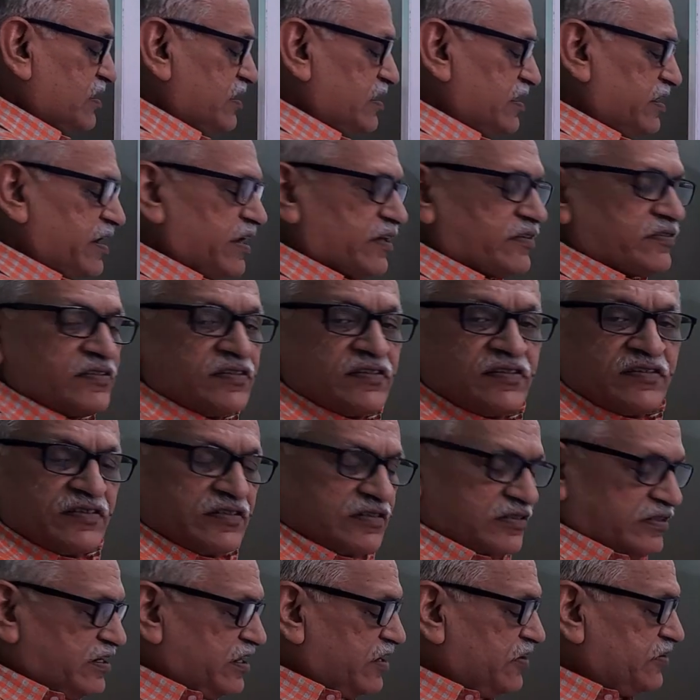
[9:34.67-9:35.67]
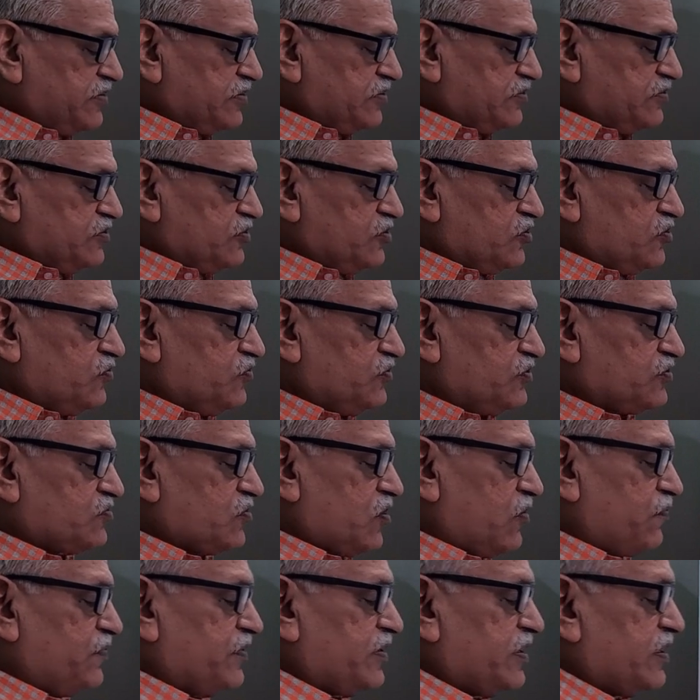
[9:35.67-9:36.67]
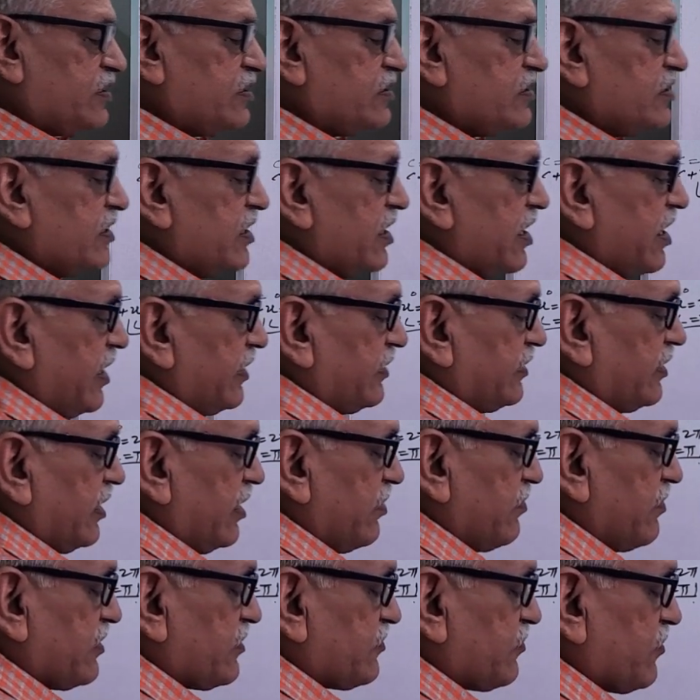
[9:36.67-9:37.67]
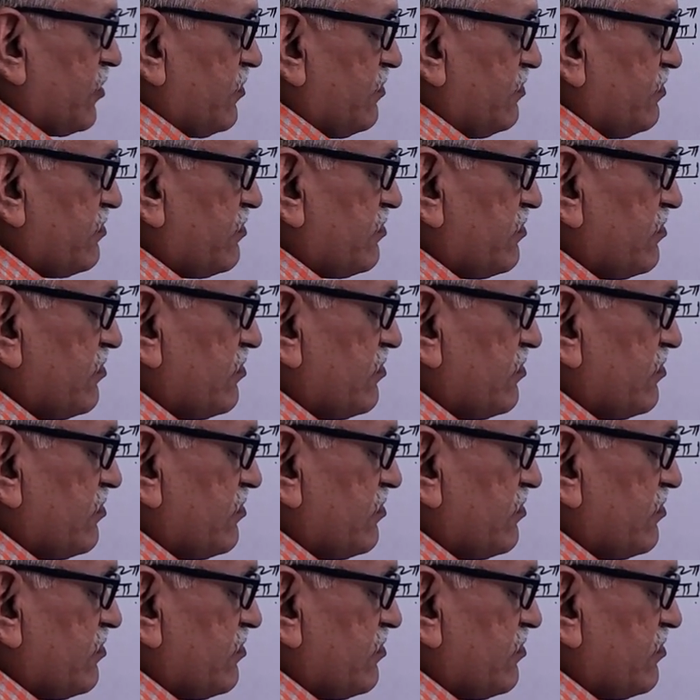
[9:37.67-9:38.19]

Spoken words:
Next derivative 0, we stop here, and the limits from